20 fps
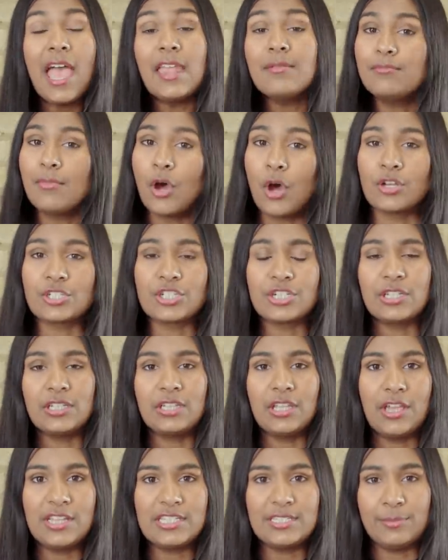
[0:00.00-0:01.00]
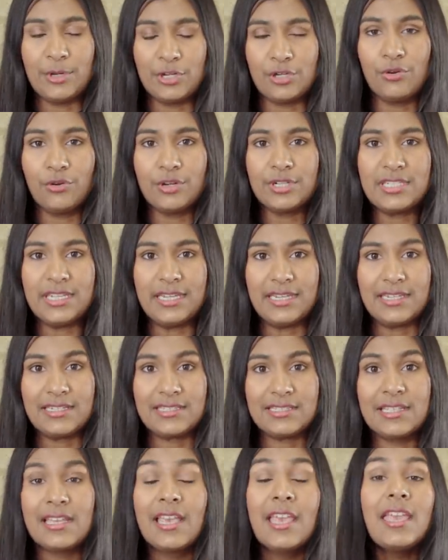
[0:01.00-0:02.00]
and marginalised
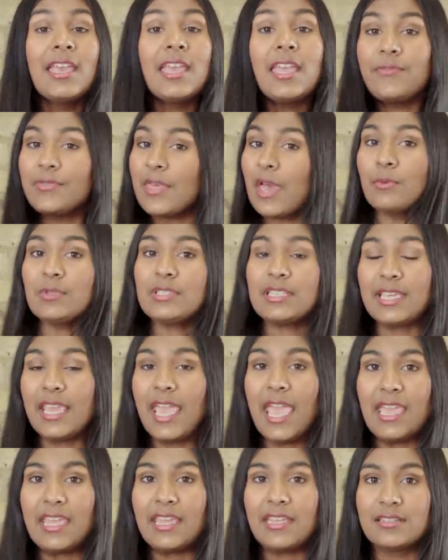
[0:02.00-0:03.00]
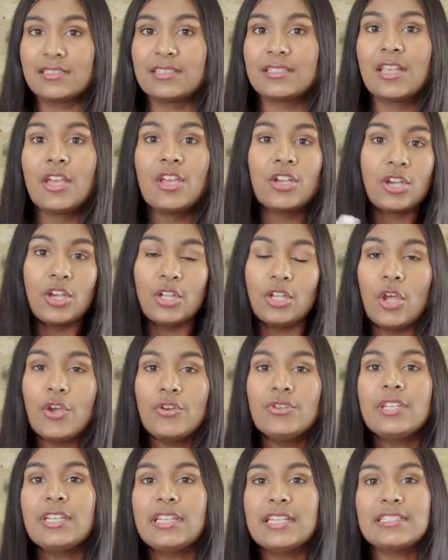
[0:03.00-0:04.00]
minorities. If that was the case,
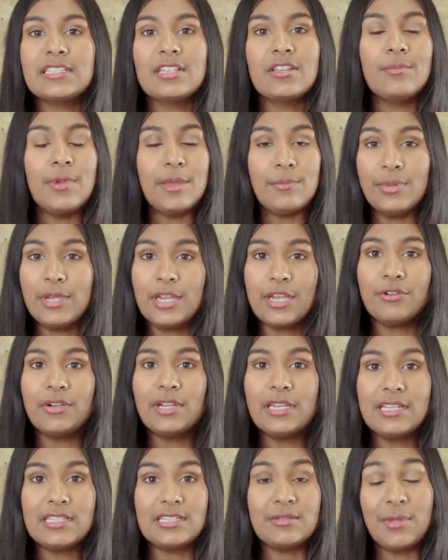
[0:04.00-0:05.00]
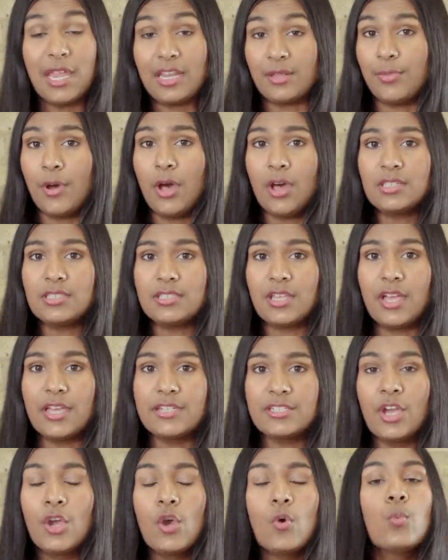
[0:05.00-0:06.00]
colonialism, imperialism and
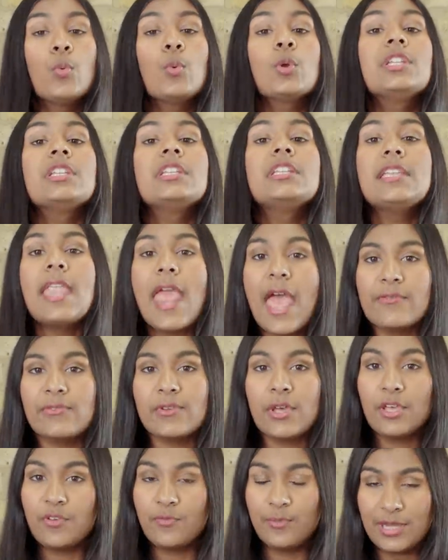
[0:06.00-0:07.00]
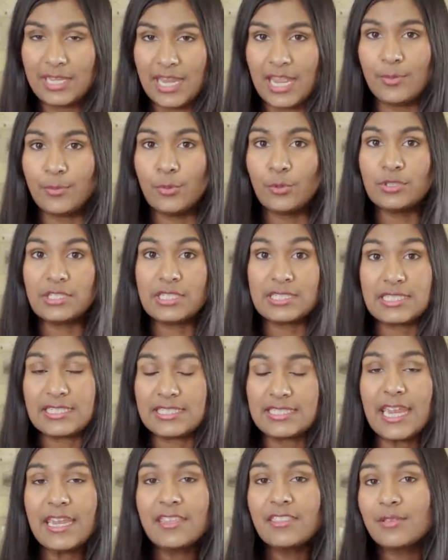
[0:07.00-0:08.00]
apartheid would never have been able to
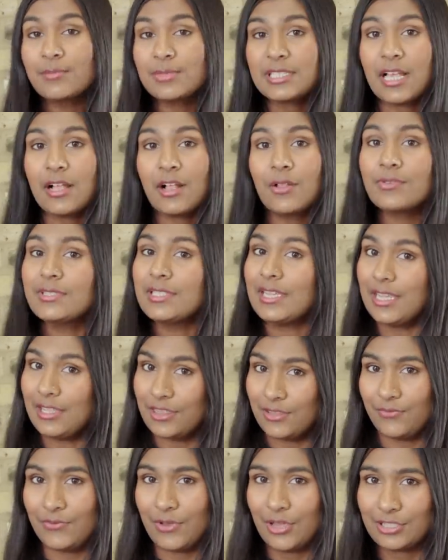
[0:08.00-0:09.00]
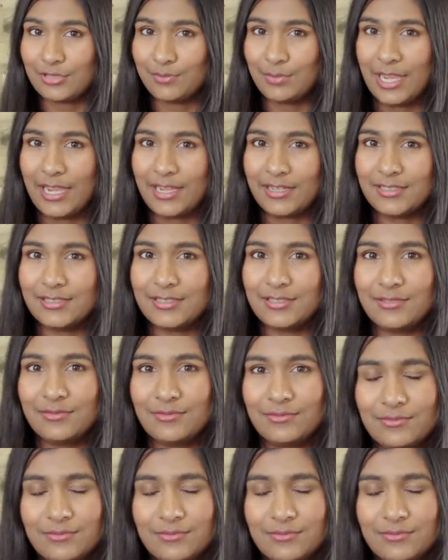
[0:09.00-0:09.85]
sustain themselves in the first place.